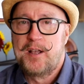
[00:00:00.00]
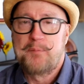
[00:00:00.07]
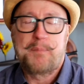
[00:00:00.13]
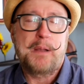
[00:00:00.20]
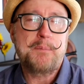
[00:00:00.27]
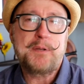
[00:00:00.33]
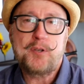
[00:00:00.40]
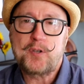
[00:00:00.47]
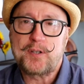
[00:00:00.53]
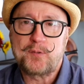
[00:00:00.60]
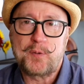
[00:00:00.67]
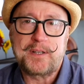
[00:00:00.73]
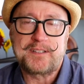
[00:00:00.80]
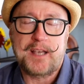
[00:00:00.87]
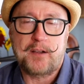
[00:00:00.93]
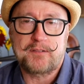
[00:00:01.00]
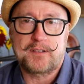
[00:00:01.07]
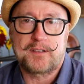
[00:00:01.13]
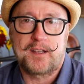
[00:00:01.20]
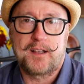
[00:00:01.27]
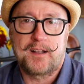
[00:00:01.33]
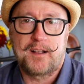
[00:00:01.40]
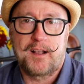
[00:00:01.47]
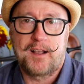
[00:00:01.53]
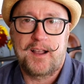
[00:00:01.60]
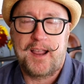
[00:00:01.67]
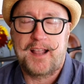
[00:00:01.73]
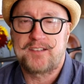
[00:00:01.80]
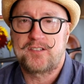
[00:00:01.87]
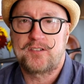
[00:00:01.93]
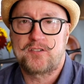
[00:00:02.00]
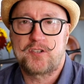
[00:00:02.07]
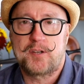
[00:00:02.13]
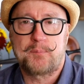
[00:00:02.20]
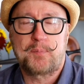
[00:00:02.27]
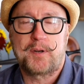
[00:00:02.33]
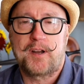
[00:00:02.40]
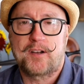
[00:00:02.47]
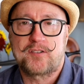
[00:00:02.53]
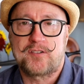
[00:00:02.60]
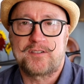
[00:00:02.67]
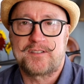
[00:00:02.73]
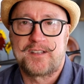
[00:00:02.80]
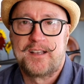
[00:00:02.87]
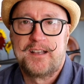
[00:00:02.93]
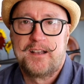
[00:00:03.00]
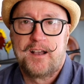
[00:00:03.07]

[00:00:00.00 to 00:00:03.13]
Maybe you can reach out to Hanson Chien Productions.